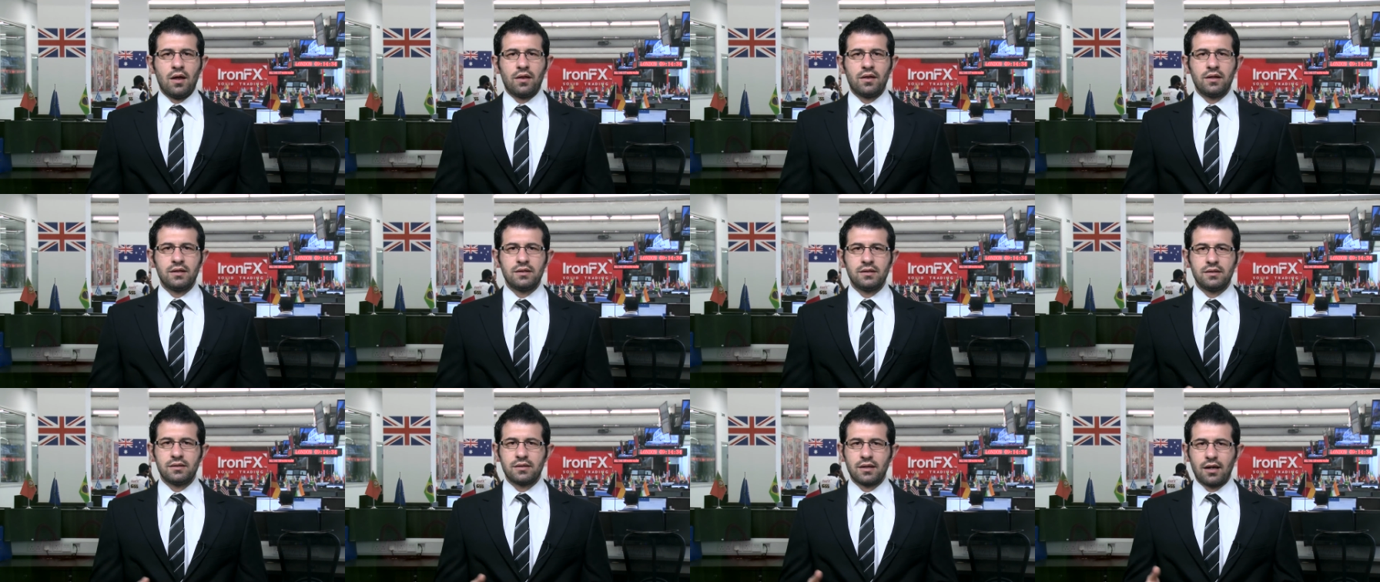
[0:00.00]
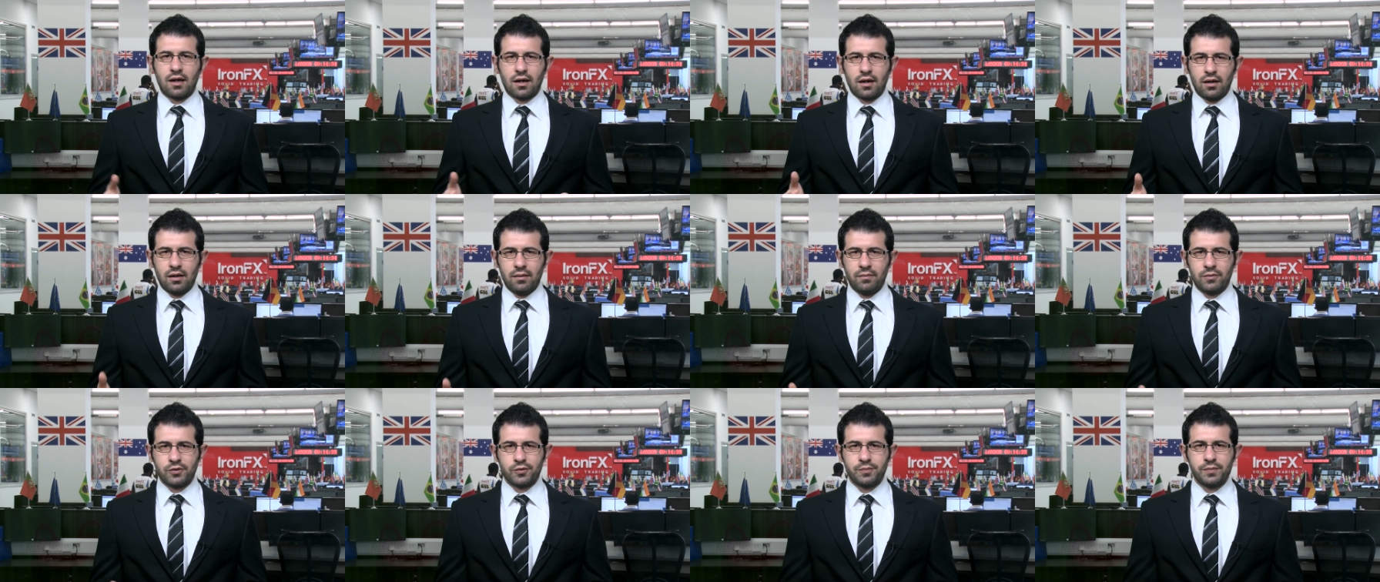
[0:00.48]
This is
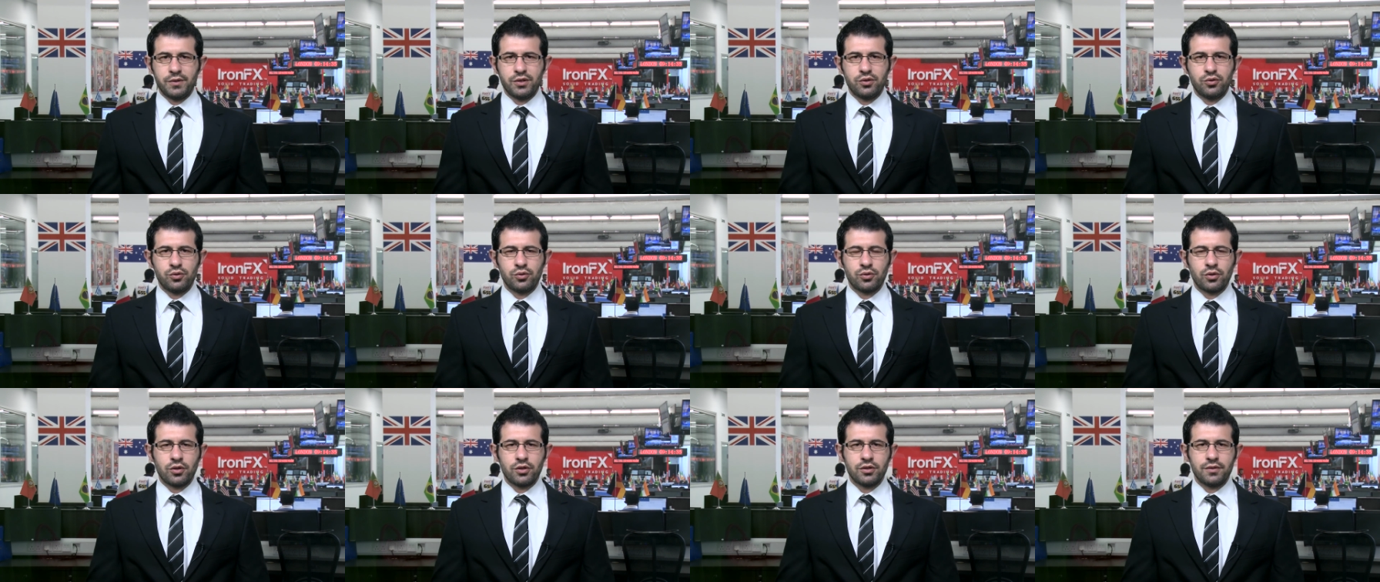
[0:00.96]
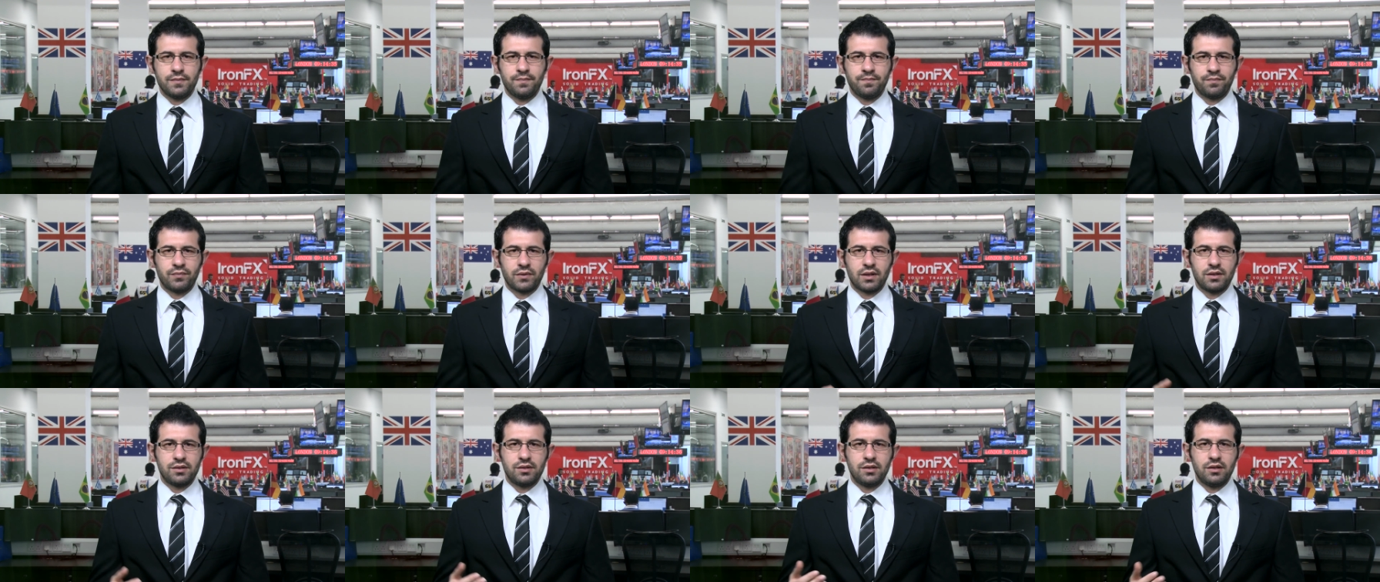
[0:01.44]
Charalambos Pissouros,
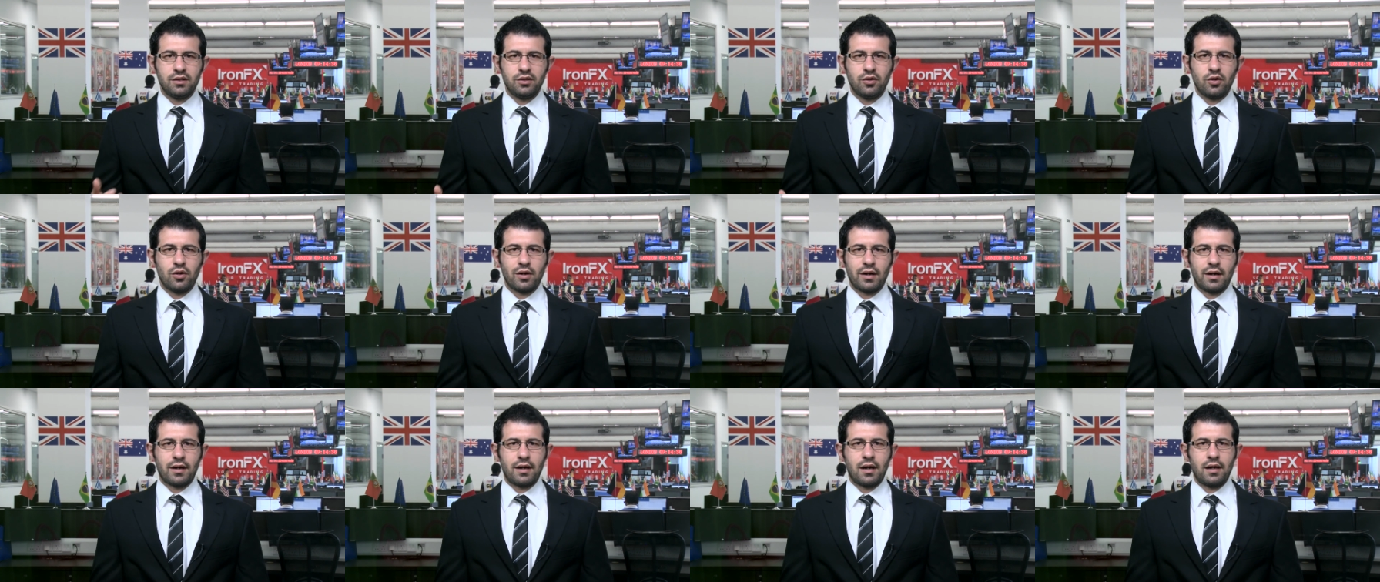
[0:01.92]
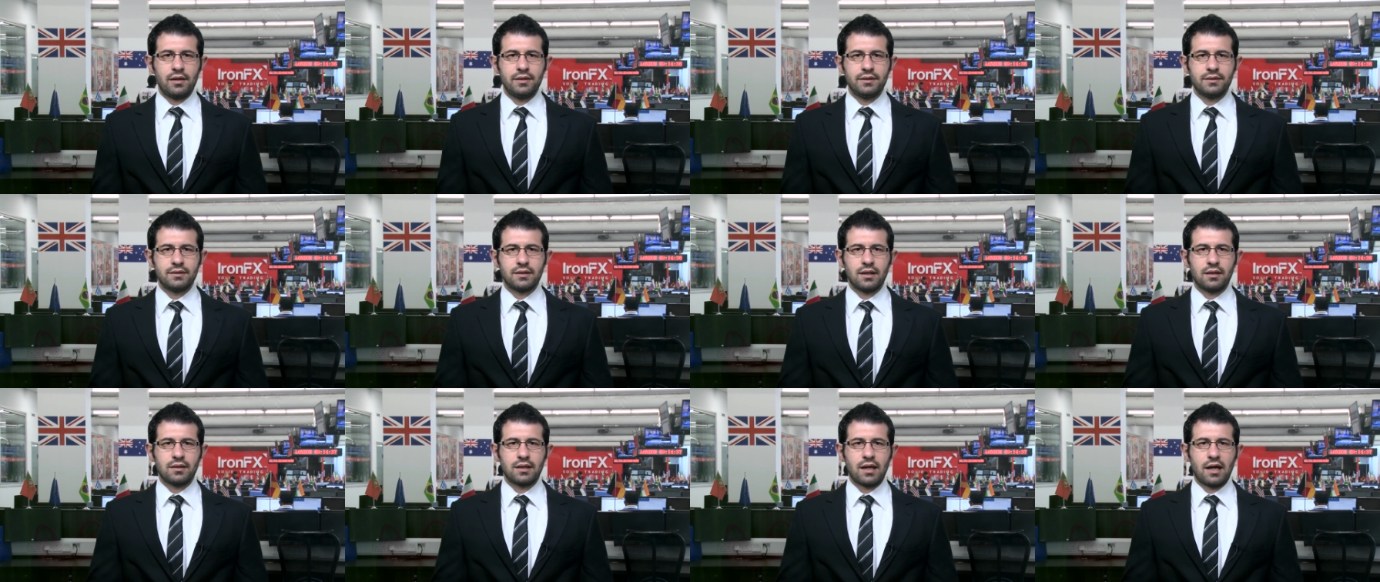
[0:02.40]
Senior
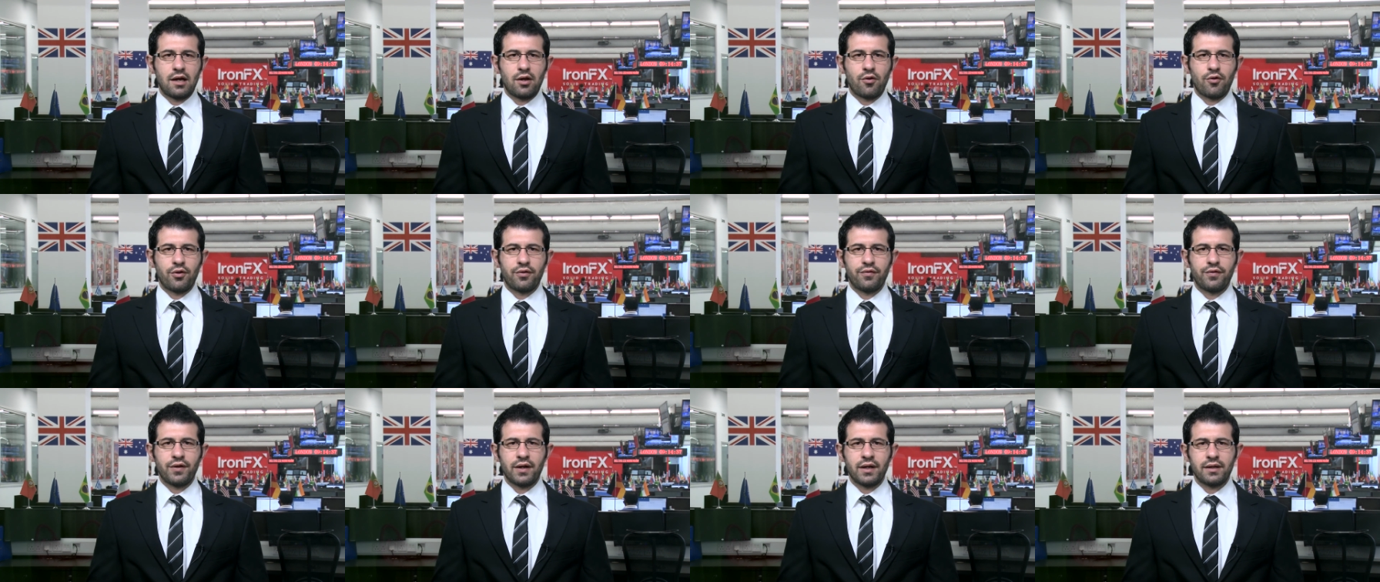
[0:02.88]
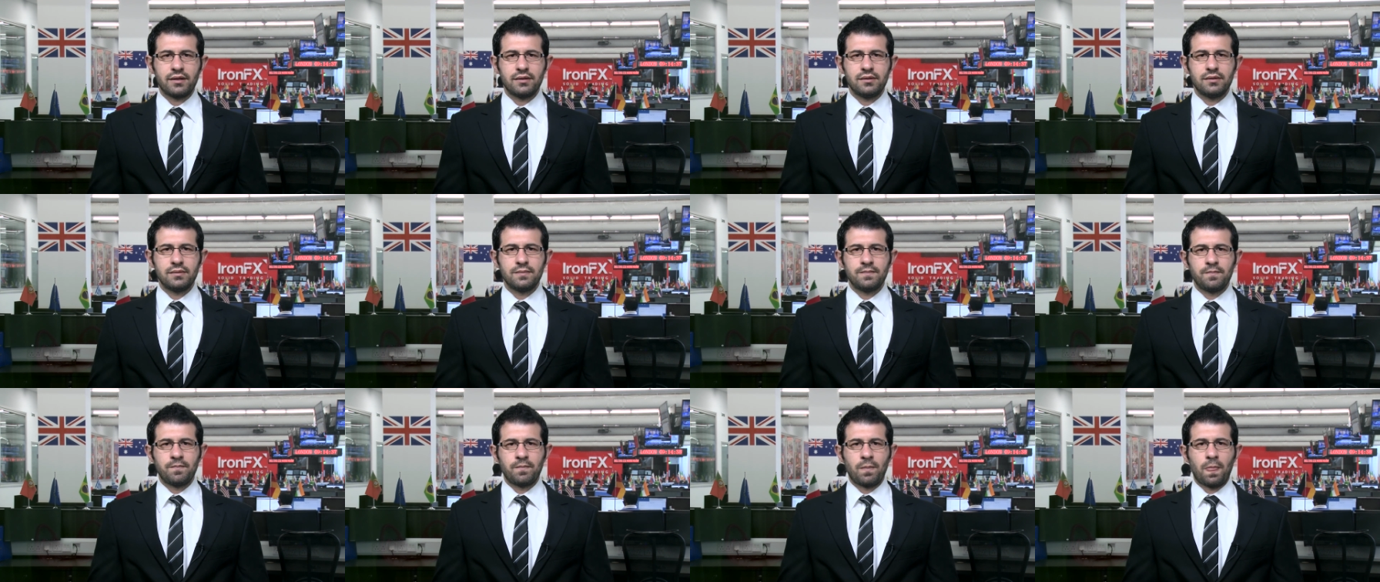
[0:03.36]
Analyst at
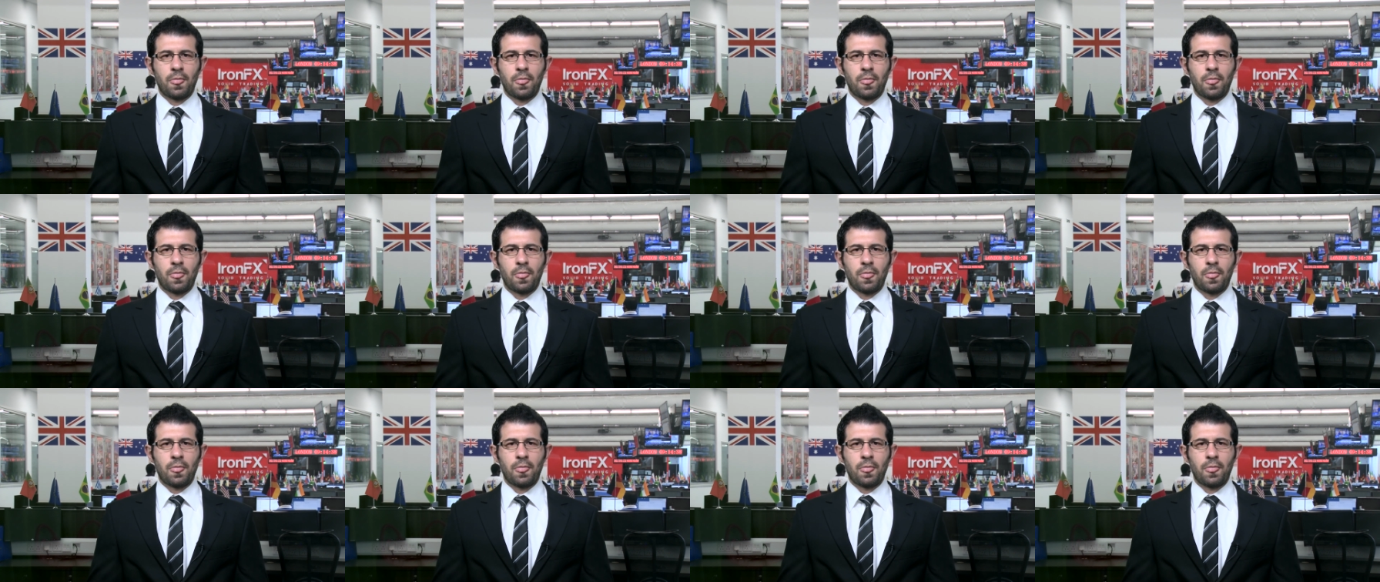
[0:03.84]
IronFX,